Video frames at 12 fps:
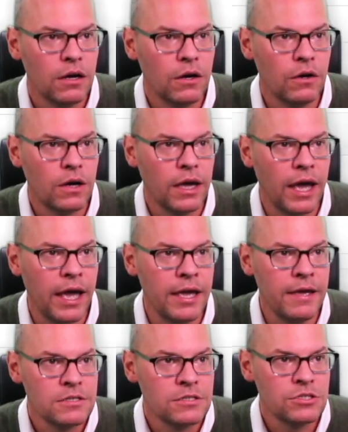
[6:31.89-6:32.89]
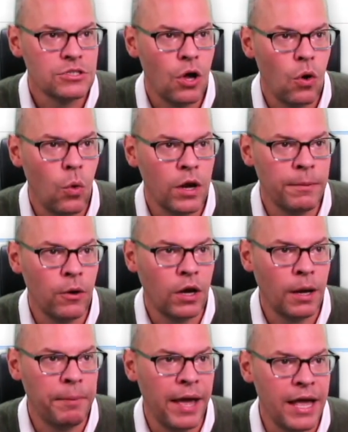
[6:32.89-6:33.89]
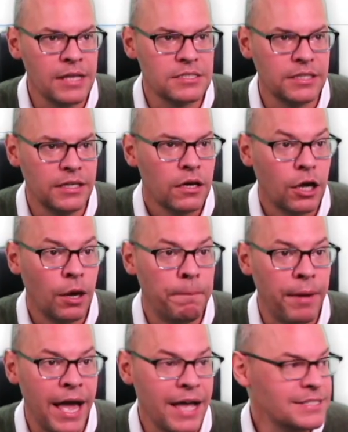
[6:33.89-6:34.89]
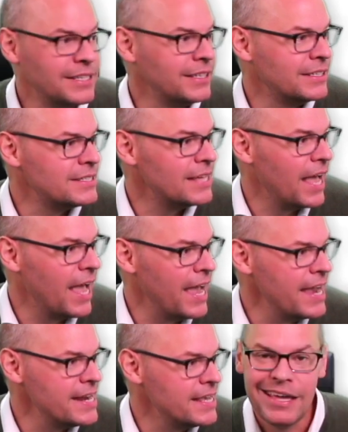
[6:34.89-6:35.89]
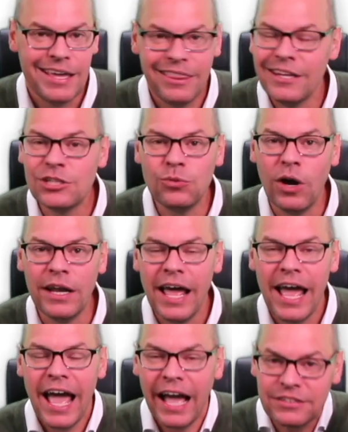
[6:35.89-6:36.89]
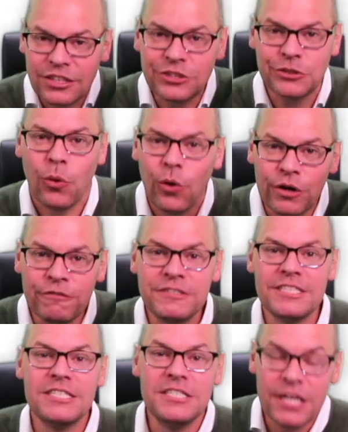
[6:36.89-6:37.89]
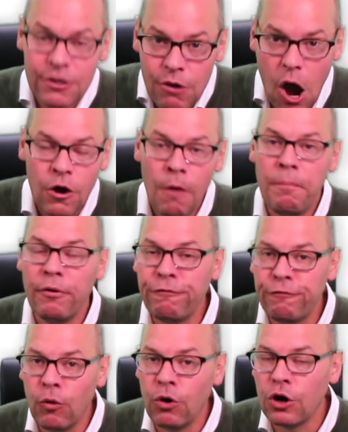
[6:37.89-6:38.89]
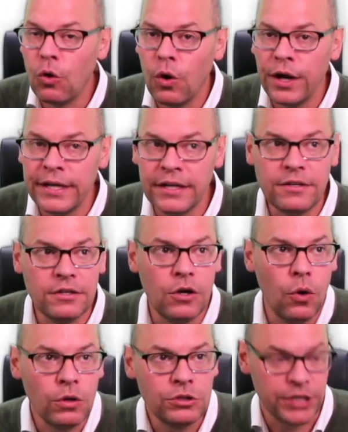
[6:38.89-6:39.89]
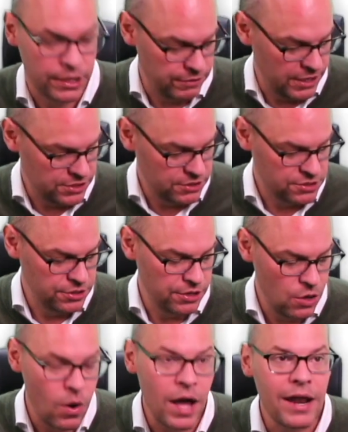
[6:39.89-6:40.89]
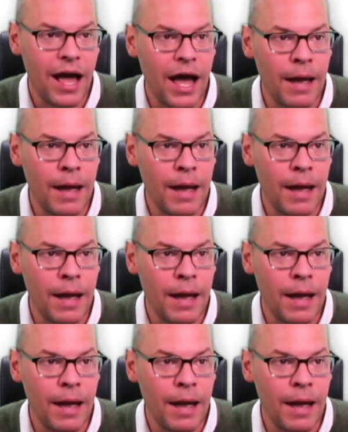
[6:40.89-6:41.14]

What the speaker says: Okay, so what about capacity? Capacity is 80. This one has a score of 0 before going into gold generation. So you know what?